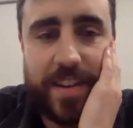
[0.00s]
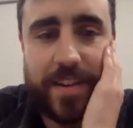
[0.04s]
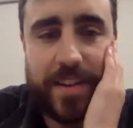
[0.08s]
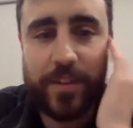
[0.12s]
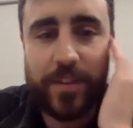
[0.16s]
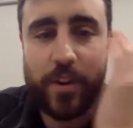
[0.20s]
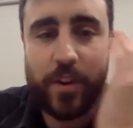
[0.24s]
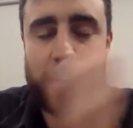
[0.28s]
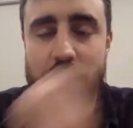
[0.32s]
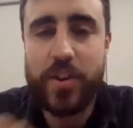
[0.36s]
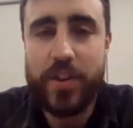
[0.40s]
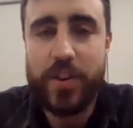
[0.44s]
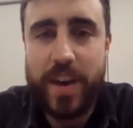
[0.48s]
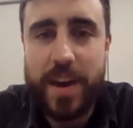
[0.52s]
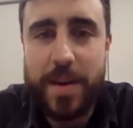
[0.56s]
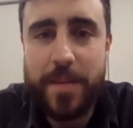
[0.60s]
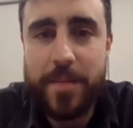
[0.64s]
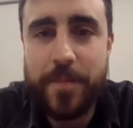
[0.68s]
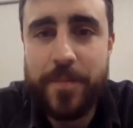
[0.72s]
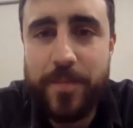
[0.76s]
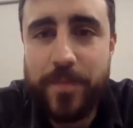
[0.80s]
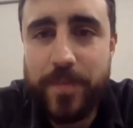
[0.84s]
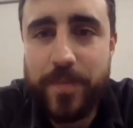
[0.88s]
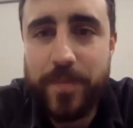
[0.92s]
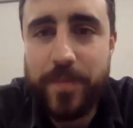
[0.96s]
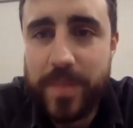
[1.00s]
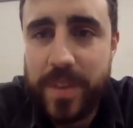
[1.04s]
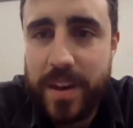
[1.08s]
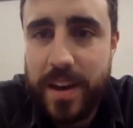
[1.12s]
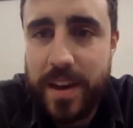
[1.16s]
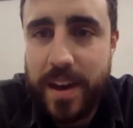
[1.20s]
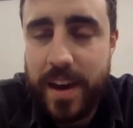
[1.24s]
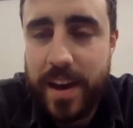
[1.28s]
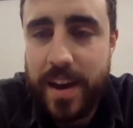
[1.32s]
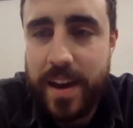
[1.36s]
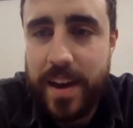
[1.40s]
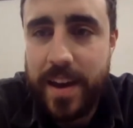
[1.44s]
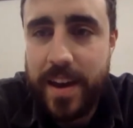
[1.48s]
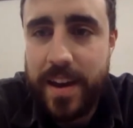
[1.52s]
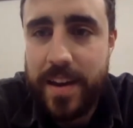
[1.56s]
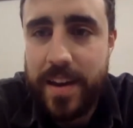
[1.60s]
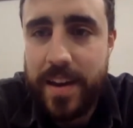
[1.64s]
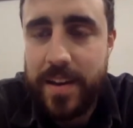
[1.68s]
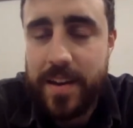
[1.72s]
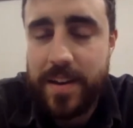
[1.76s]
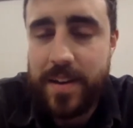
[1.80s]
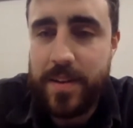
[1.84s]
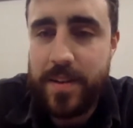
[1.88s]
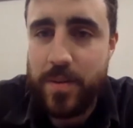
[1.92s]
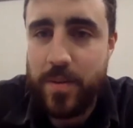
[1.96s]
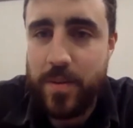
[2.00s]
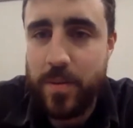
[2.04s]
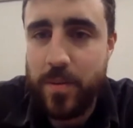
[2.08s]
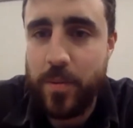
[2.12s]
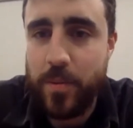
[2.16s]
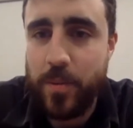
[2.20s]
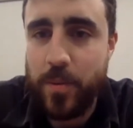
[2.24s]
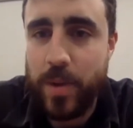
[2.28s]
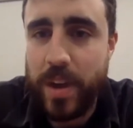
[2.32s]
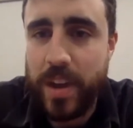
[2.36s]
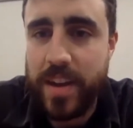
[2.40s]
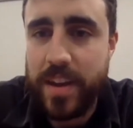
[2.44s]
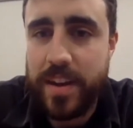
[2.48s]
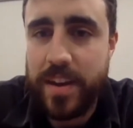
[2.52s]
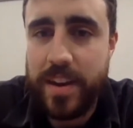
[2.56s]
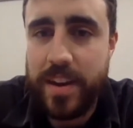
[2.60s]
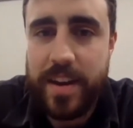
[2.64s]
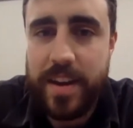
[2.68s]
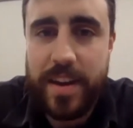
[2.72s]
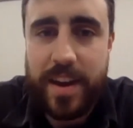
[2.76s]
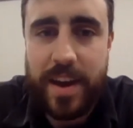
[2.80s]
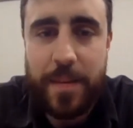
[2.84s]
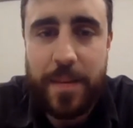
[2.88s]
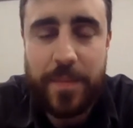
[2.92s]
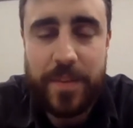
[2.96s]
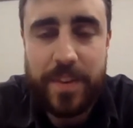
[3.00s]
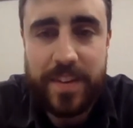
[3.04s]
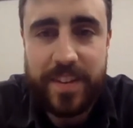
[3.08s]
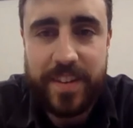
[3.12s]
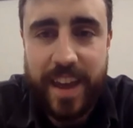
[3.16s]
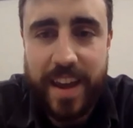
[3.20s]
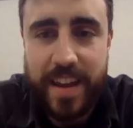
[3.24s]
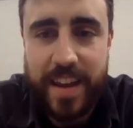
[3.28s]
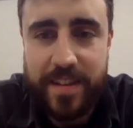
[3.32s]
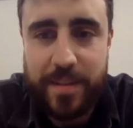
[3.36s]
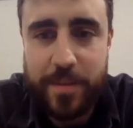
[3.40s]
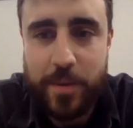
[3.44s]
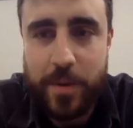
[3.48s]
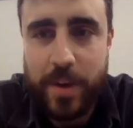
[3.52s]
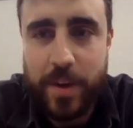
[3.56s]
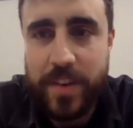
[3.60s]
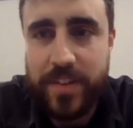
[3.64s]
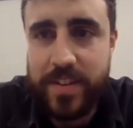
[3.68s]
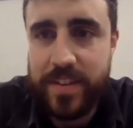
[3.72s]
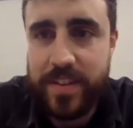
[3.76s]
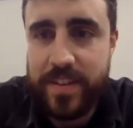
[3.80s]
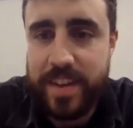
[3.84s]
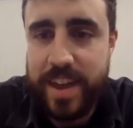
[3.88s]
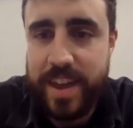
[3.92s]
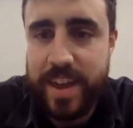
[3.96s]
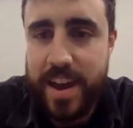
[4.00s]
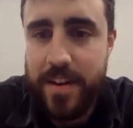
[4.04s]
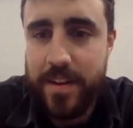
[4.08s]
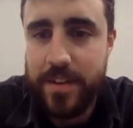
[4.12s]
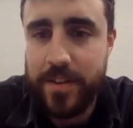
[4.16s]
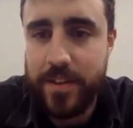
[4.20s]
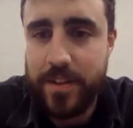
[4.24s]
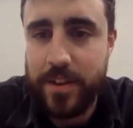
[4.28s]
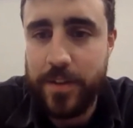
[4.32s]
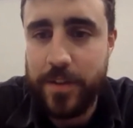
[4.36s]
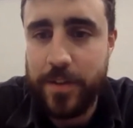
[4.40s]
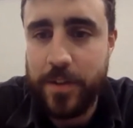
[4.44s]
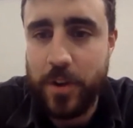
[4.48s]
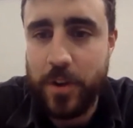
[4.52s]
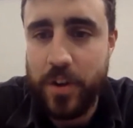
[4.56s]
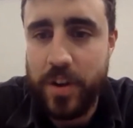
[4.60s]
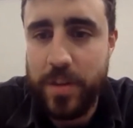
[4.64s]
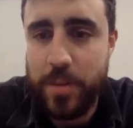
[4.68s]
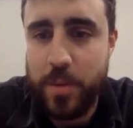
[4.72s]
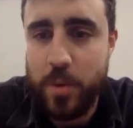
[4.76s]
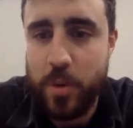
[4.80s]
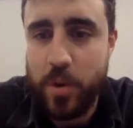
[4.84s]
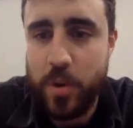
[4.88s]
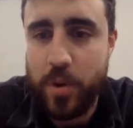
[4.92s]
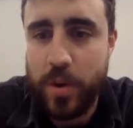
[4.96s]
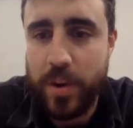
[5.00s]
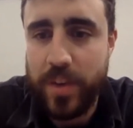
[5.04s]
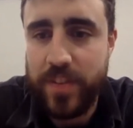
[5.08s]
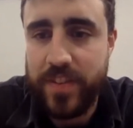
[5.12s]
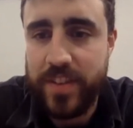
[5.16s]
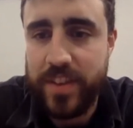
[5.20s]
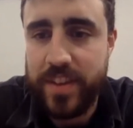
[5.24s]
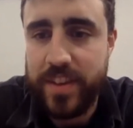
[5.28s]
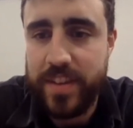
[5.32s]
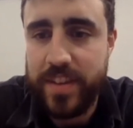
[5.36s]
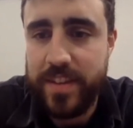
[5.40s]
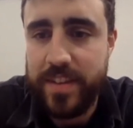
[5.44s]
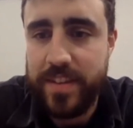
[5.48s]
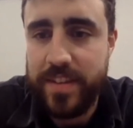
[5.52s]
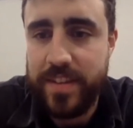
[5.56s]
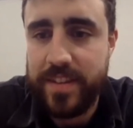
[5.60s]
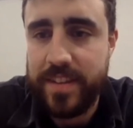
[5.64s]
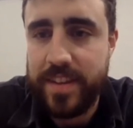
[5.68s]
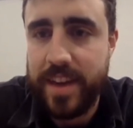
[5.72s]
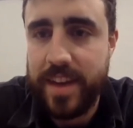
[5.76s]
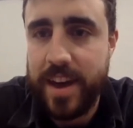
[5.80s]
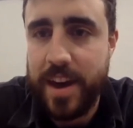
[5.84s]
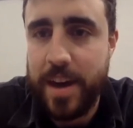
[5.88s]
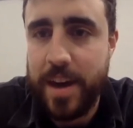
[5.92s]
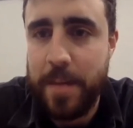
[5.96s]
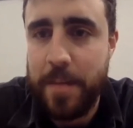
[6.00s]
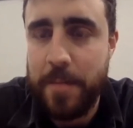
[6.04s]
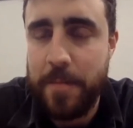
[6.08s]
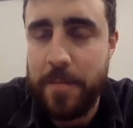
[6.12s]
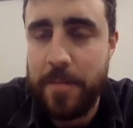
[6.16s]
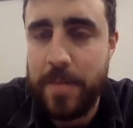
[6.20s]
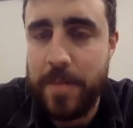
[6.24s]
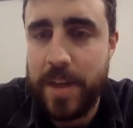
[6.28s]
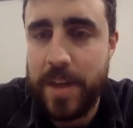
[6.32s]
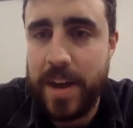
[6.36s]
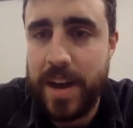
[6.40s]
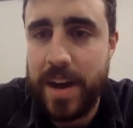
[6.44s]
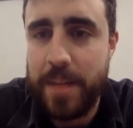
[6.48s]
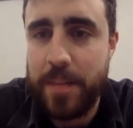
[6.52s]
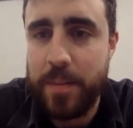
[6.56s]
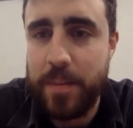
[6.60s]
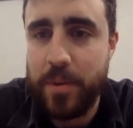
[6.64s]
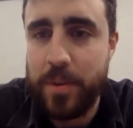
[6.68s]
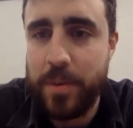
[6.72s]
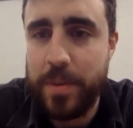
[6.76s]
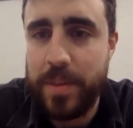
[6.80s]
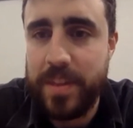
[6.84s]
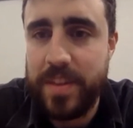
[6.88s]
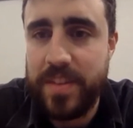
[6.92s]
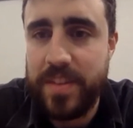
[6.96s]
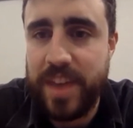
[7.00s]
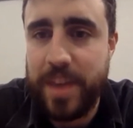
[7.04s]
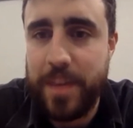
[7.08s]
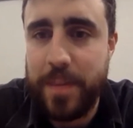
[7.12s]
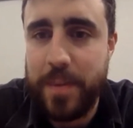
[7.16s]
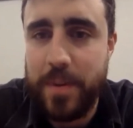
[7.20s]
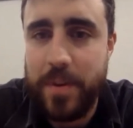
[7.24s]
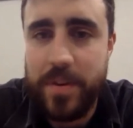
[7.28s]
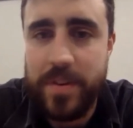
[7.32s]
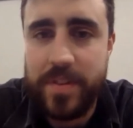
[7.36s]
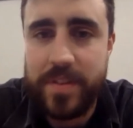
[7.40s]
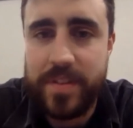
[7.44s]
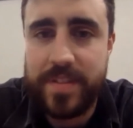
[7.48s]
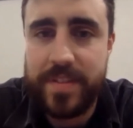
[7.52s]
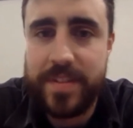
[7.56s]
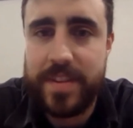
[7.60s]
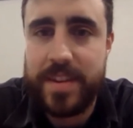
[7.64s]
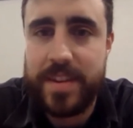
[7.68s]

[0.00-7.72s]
So we're going to just take some questions now. So if you've got any more questions, put them in the chat box.